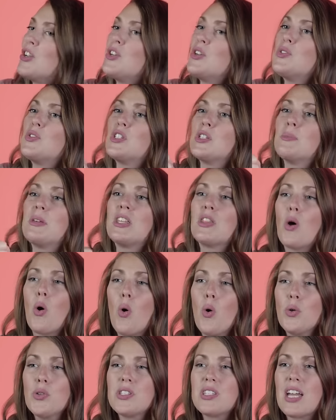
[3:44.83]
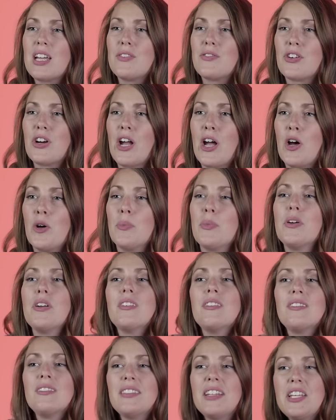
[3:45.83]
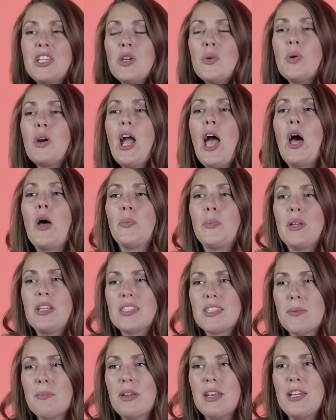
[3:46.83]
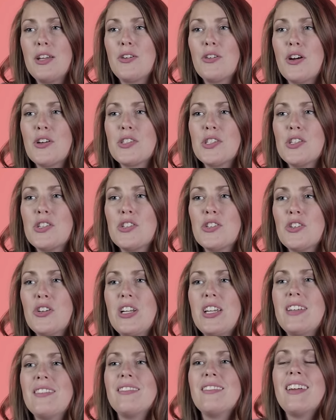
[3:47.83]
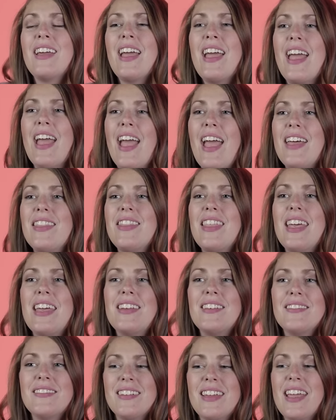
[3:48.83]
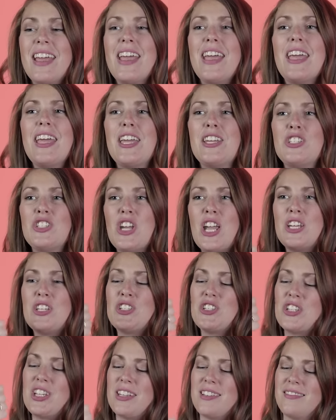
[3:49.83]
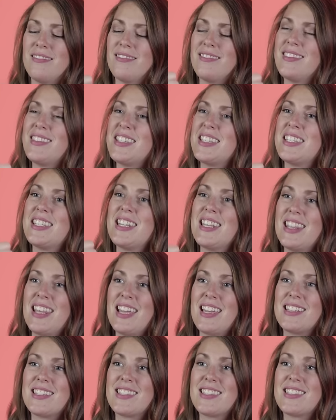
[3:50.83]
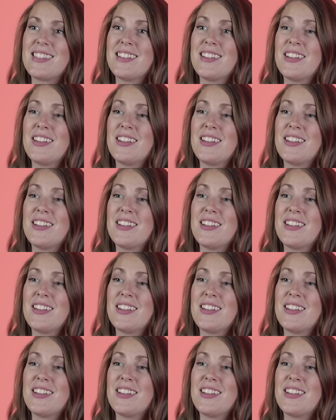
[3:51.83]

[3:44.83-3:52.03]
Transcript: used to be the old sign for help, like you were helping somebody across the street. And then it changed in to this.